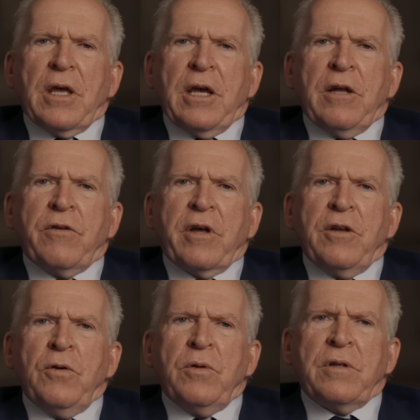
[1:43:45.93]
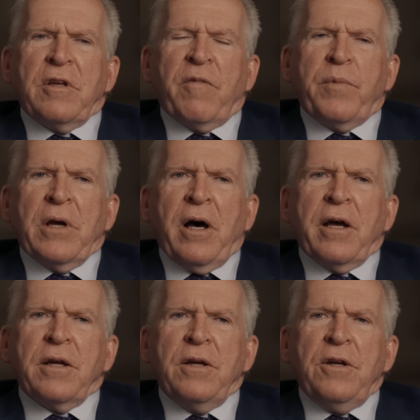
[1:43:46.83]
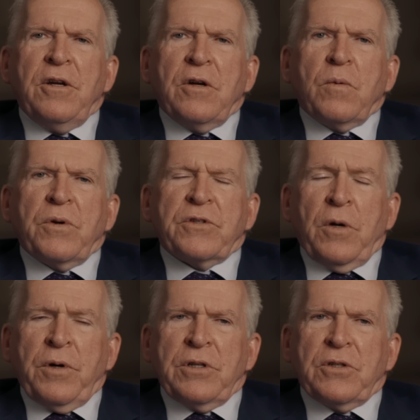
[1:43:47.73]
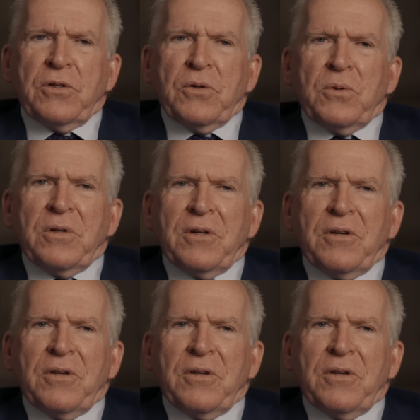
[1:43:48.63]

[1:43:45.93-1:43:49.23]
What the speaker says: And I knew that the FBI was going to